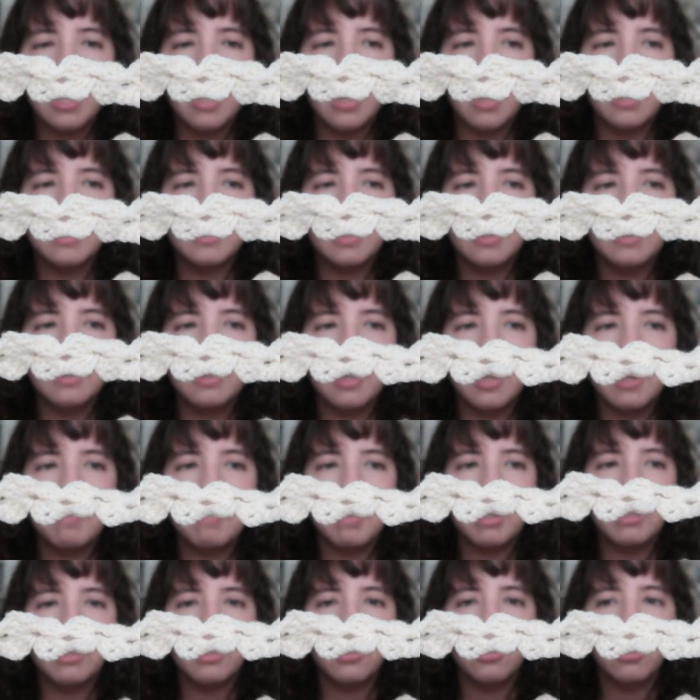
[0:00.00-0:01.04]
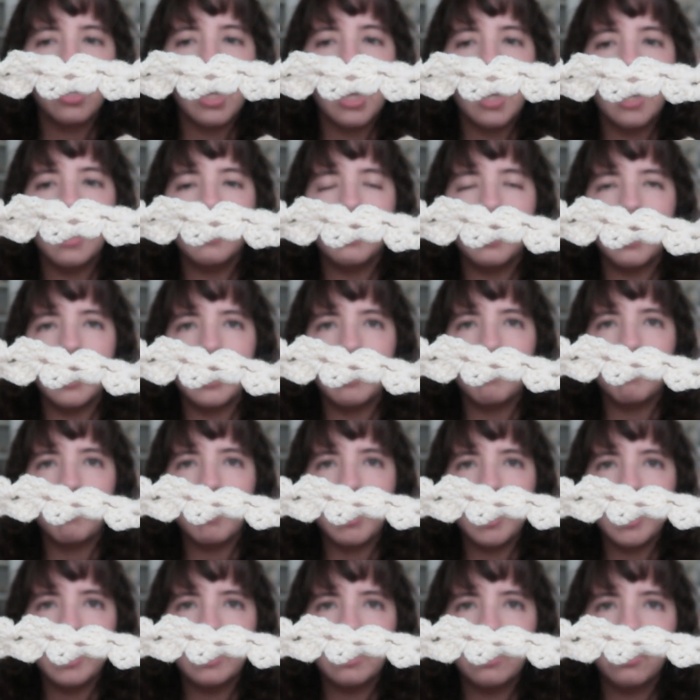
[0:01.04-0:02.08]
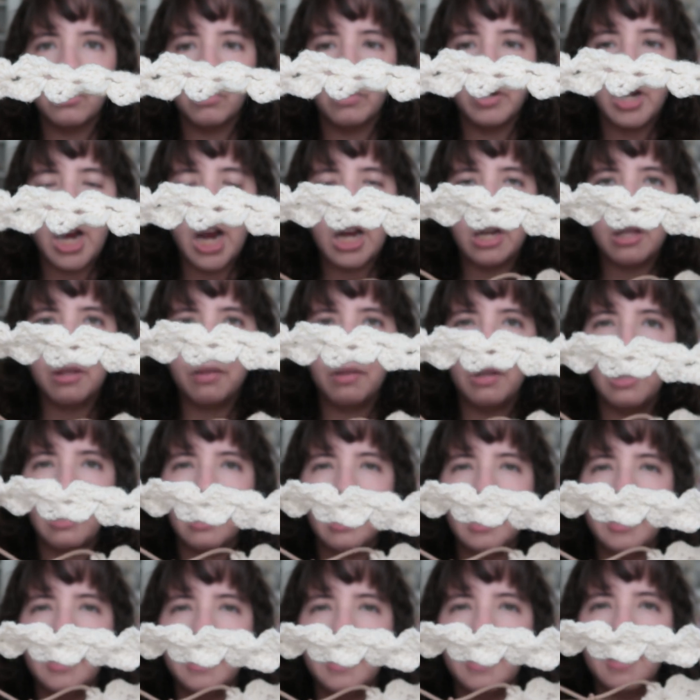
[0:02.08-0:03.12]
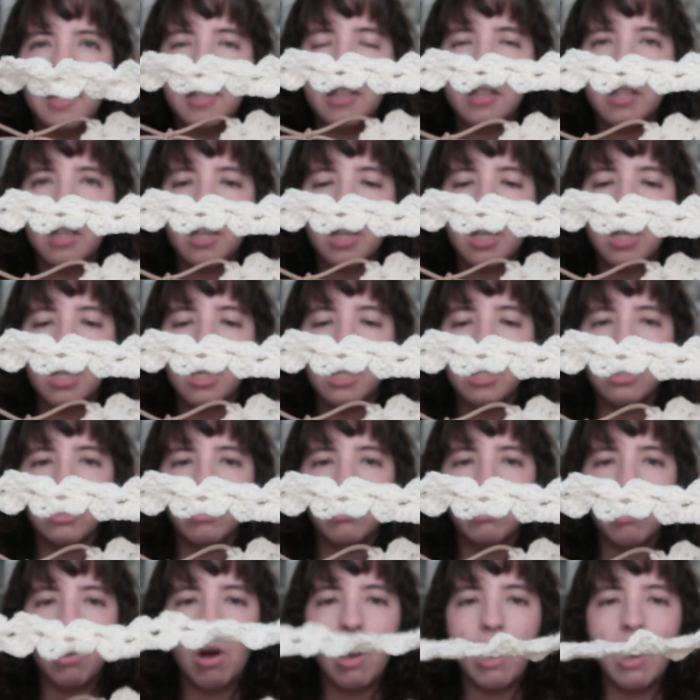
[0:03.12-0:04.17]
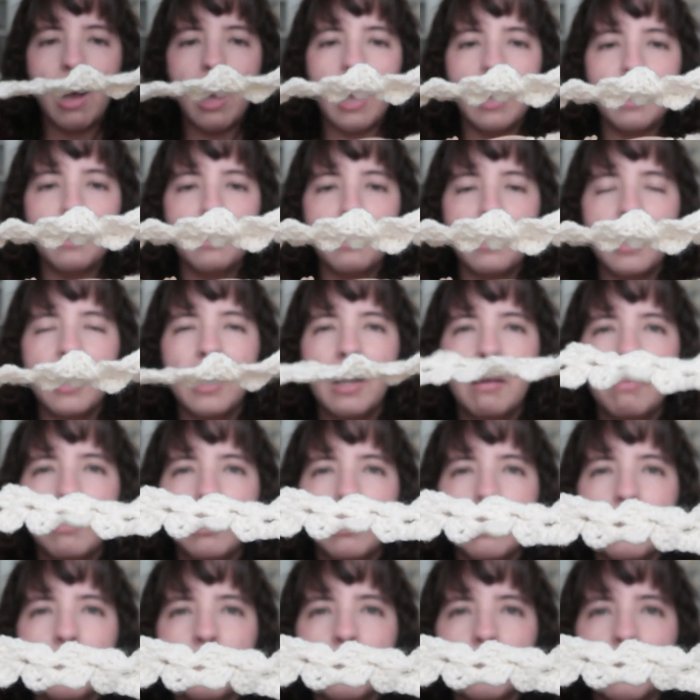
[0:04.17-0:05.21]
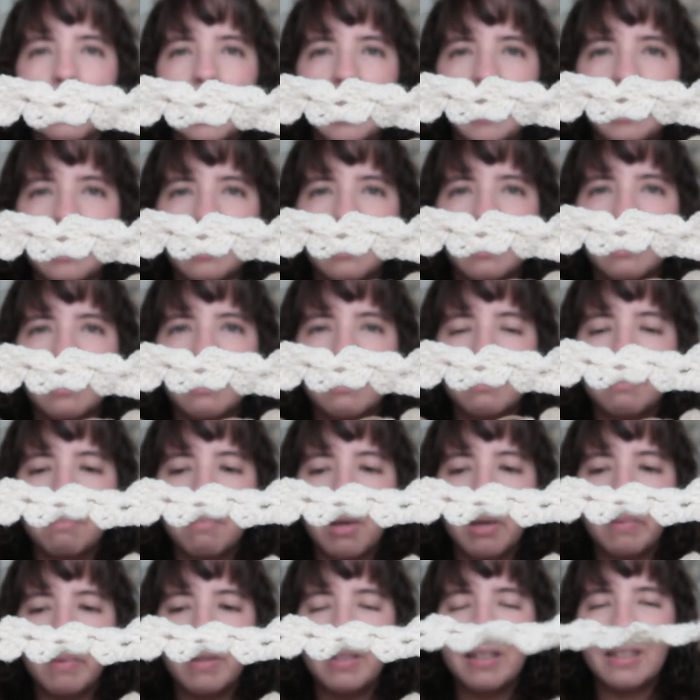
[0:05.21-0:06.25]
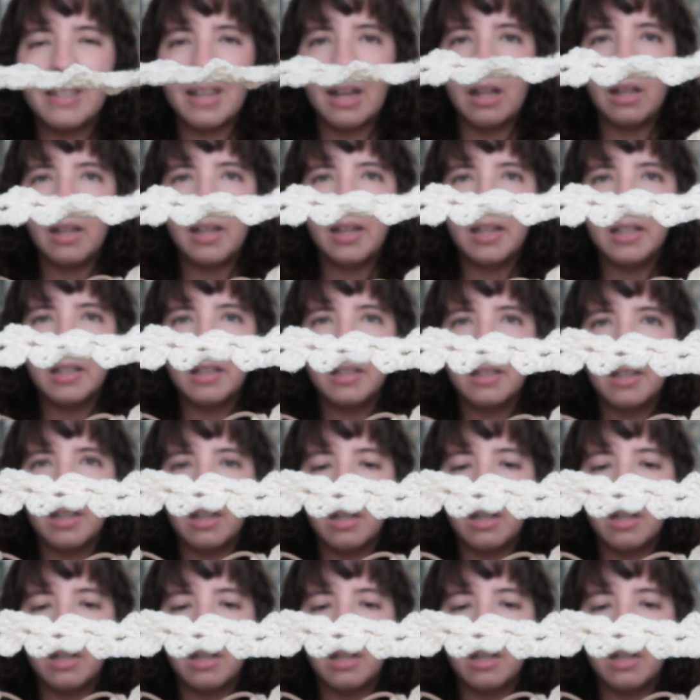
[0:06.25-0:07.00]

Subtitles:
At that time I didn't have like beads or anything like that. So I think I'm going to like maybe sell it